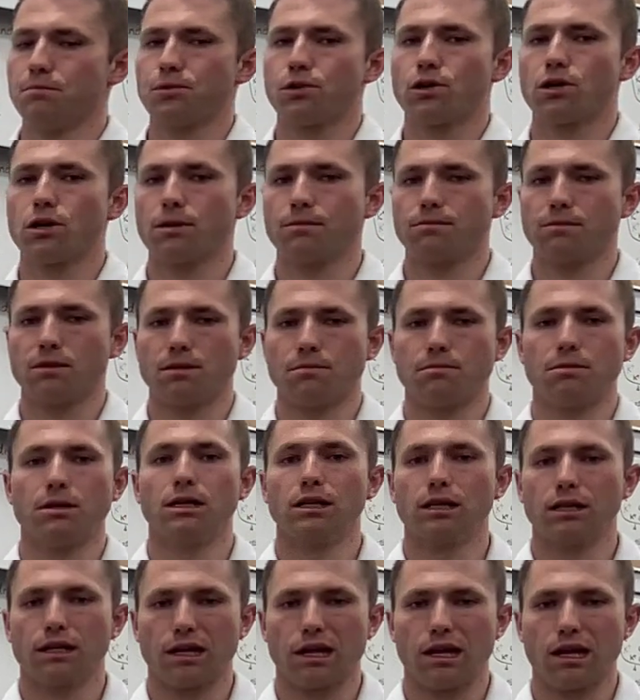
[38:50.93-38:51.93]

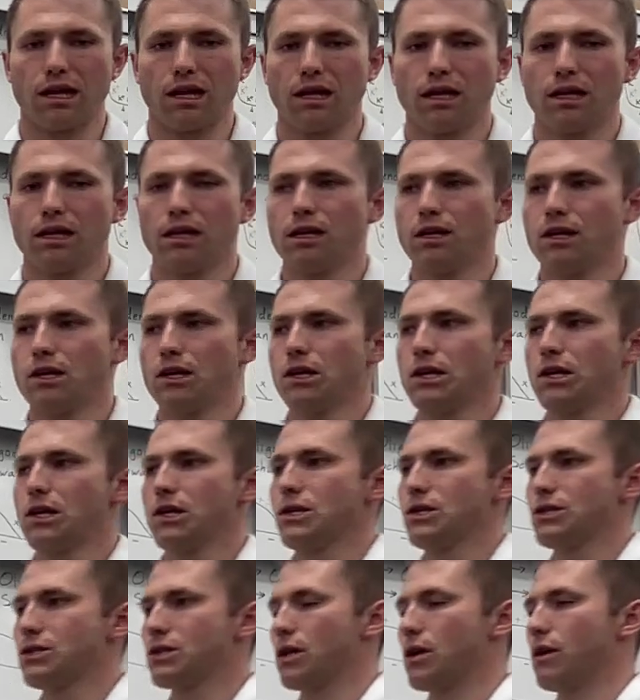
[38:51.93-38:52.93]
permeability.
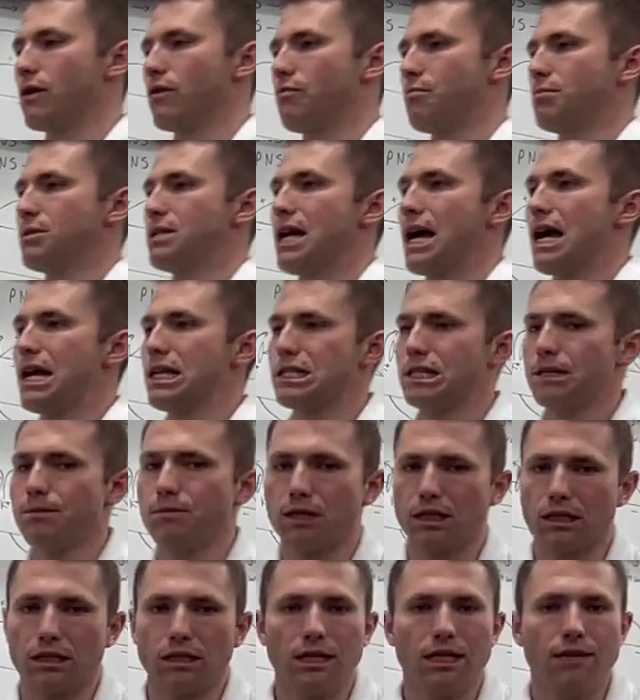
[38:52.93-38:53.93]
So if potassium
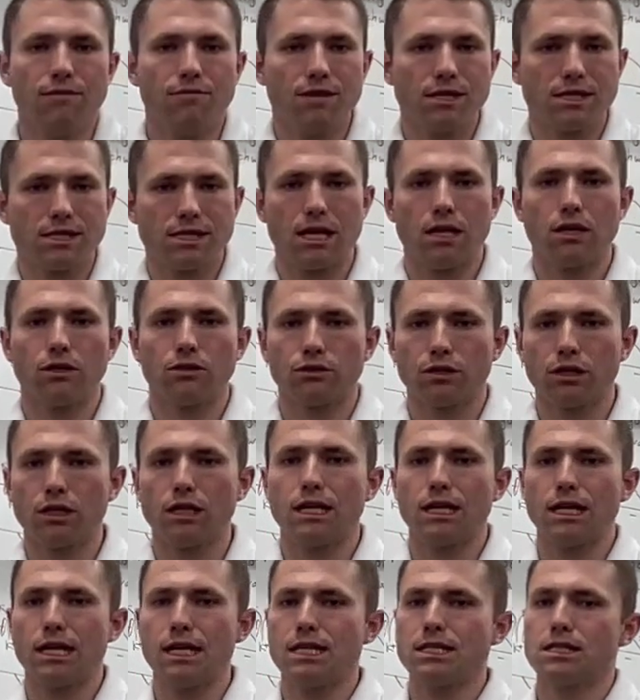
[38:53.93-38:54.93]
can leave the cell
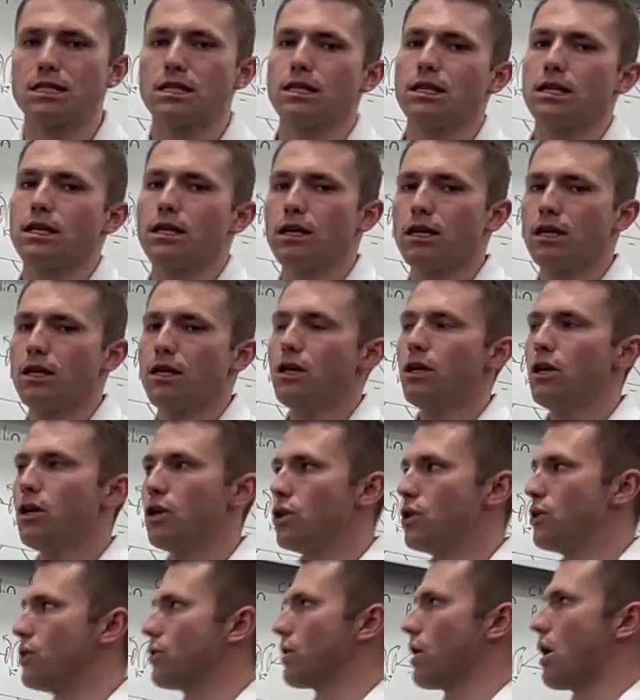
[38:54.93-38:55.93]
really easily,
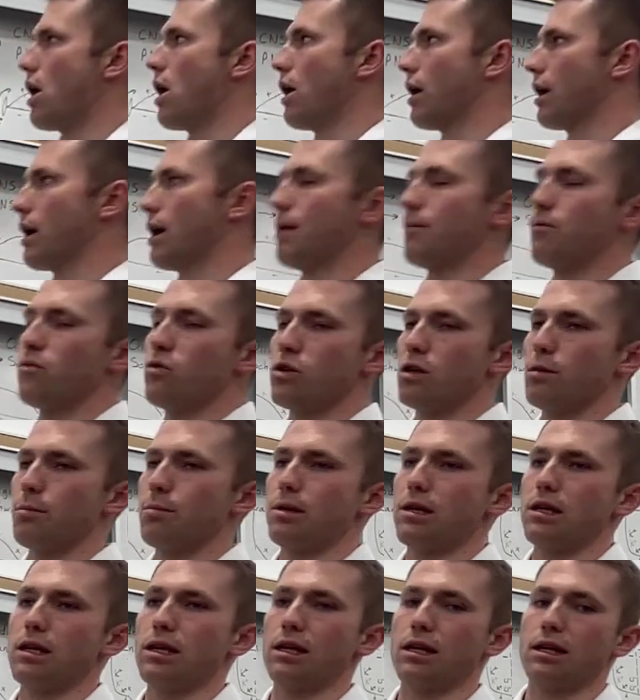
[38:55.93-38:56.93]
your Rm will
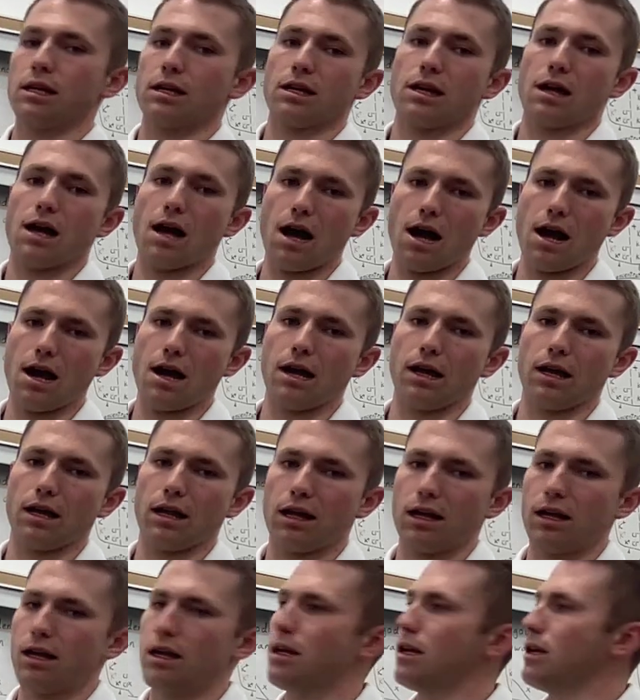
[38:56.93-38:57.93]
be high.
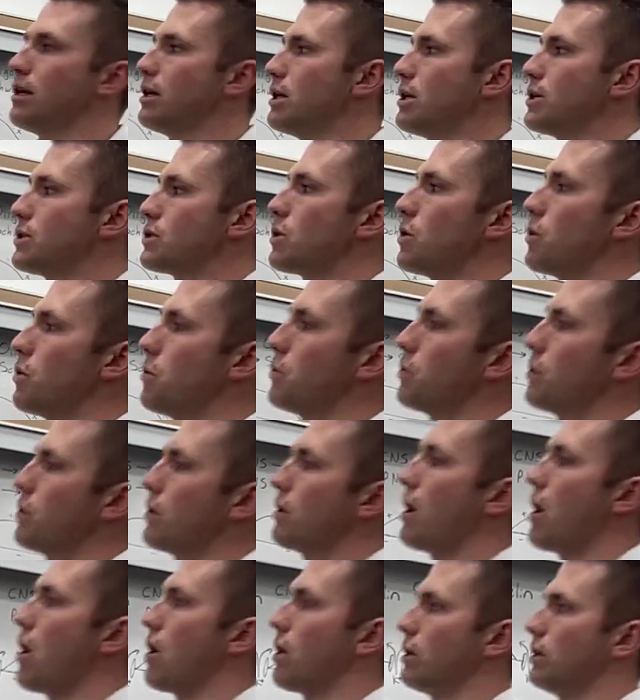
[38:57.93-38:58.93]
So
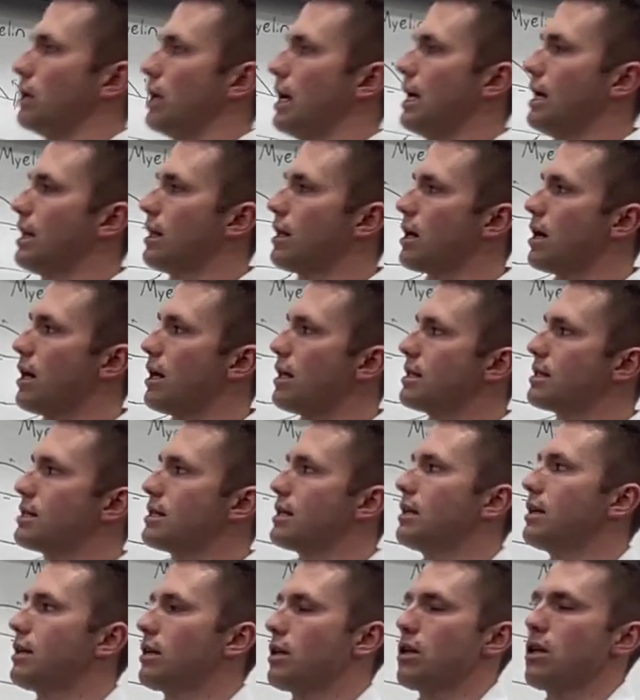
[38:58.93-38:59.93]
our length
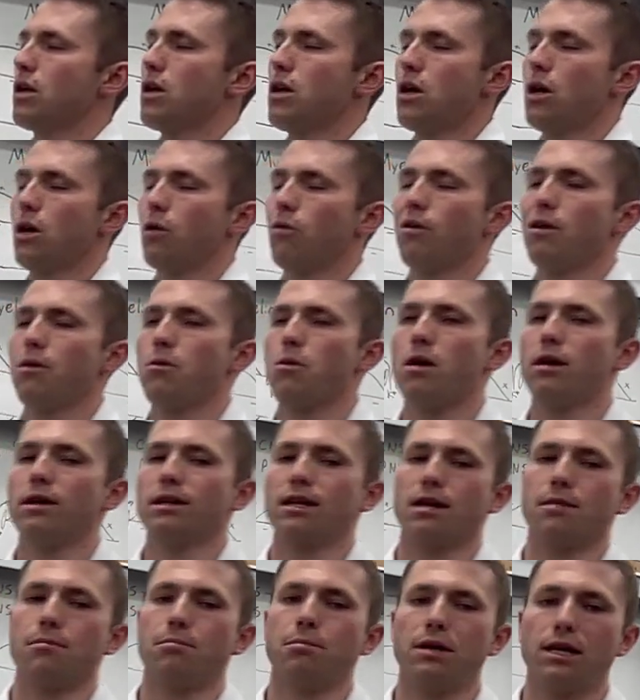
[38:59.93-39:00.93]
constant, we want
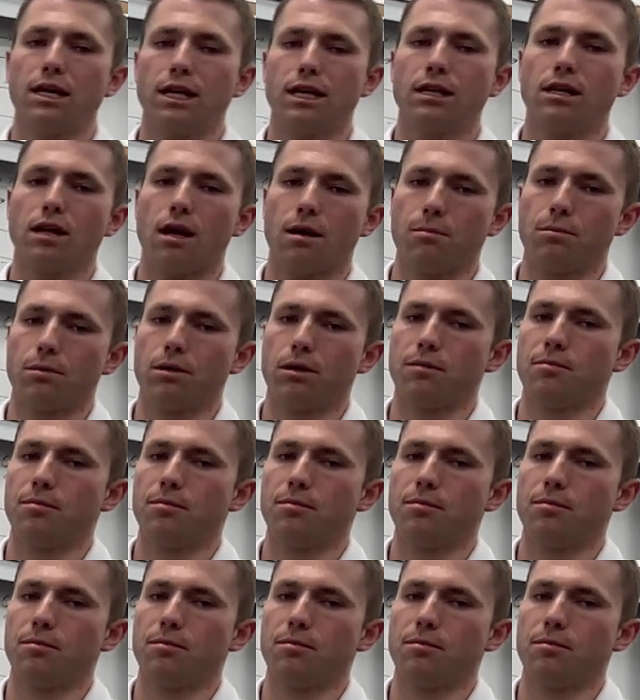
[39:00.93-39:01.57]
a big number